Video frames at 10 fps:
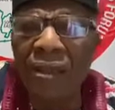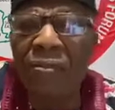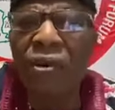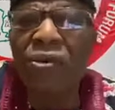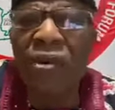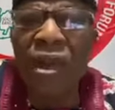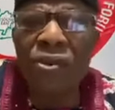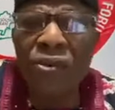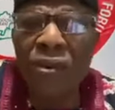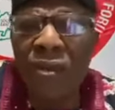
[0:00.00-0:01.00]
but try
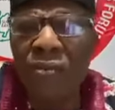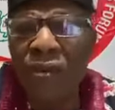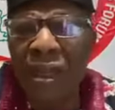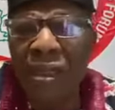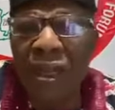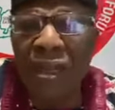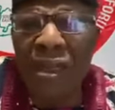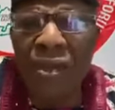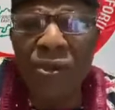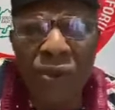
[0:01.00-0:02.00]
to emulate
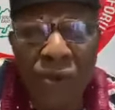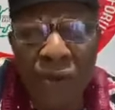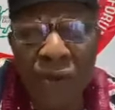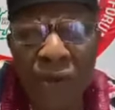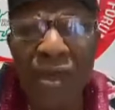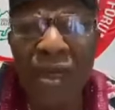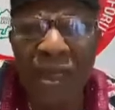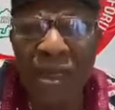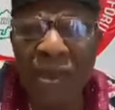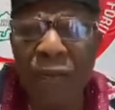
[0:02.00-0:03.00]
the good
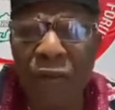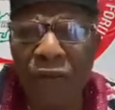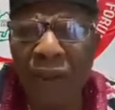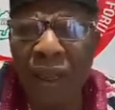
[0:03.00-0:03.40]
leadership of